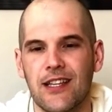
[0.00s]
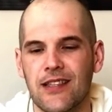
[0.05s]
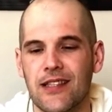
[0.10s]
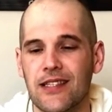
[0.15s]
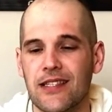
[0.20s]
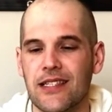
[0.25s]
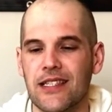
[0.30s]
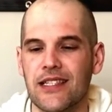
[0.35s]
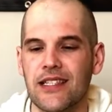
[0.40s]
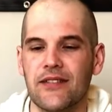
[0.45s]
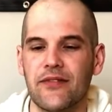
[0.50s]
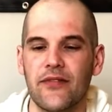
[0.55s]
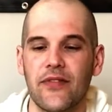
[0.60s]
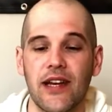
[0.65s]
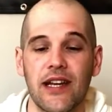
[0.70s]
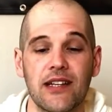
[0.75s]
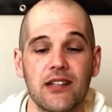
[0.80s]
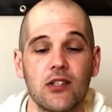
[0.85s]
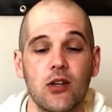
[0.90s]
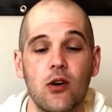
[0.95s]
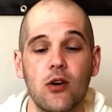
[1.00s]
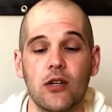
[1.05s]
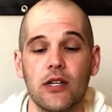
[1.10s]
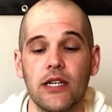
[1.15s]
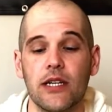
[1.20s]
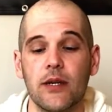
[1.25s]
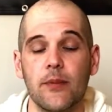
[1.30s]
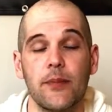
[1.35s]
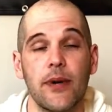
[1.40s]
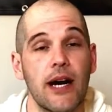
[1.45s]
This is in fact
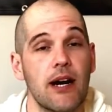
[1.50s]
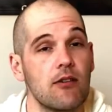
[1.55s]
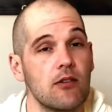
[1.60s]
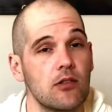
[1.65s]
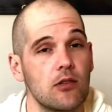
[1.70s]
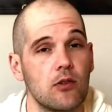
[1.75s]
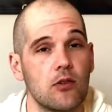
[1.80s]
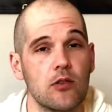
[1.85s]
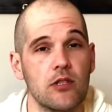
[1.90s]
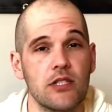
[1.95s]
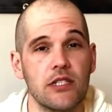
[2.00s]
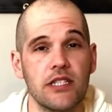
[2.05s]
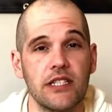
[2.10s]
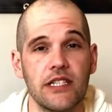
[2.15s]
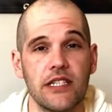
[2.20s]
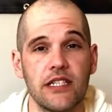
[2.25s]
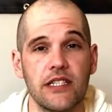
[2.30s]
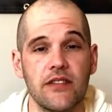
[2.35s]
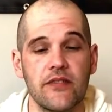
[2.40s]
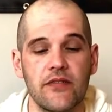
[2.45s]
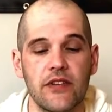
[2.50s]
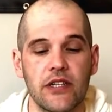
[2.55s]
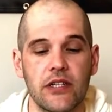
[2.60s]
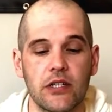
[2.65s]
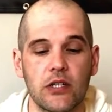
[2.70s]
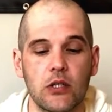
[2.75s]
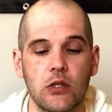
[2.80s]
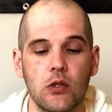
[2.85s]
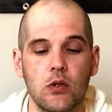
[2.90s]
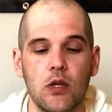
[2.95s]
Tonka Power Lords. It is a
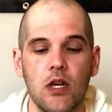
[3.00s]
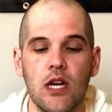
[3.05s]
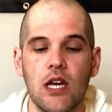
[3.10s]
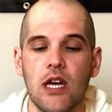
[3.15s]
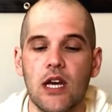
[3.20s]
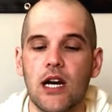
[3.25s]
vehicle.